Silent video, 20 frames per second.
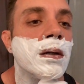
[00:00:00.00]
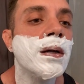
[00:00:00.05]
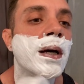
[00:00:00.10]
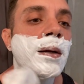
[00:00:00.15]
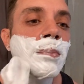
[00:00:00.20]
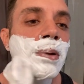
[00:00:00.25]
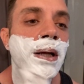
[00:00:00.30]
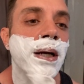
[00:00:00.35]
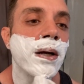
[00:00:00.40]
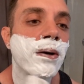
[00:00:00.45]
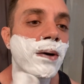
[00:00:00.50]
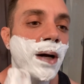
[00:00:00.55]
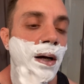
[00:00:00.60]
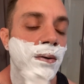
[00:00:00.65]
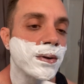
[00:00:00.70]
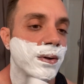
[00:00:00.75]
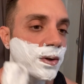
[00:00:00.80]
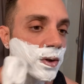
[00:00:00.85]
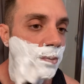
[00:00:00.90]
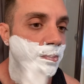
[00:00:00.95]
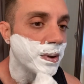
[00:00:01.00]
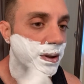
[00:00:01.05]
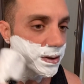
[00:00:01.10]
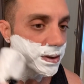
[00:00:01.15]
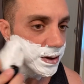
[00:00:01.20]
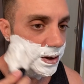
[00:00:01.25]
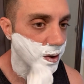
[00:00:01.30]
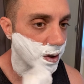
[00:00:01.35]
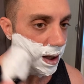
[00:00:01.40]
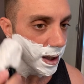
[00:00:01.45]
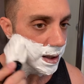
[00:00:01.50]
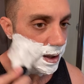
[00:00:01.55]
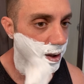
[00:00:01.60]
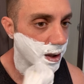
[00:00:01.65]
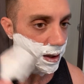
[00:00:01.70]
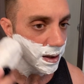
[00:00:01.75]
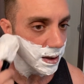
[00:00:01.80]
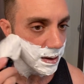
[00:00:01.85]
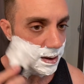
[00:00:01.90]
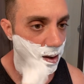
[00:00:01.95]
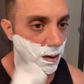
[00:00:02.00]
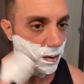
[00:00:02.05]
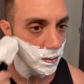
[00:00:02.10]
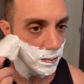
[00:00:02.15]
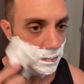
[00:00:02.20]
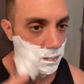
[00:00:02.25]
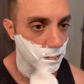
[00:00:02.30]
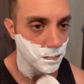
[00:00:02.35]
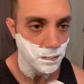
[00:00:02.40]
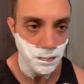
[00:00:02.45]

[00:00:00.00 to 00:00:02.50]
and play around a little bit till you kind of get it down.